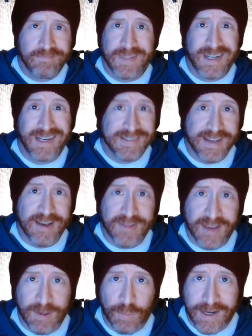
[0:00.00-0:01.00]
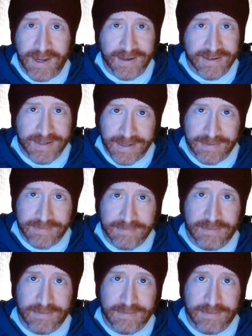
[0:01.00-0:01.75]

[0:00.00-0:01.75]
that didn't sound like reading, did it?